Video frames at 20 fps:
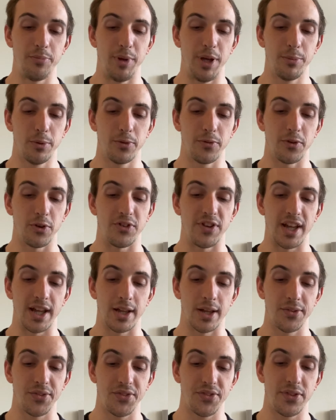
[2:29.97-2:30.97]
people for
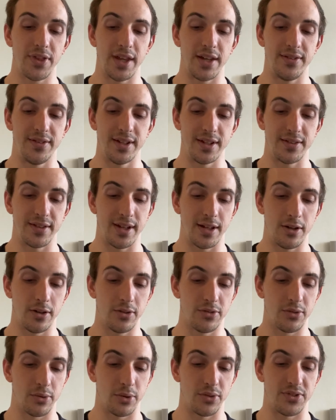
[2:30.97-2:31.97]
talents that
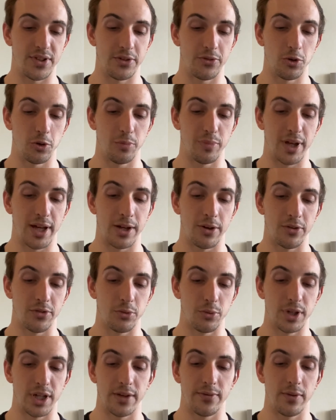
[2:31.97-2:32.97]
dictators or central
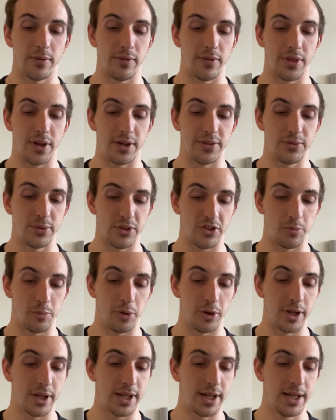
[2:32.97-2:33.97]
planners would never even thought to
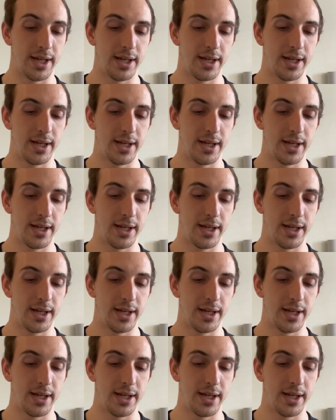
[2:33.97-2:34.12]
exploit.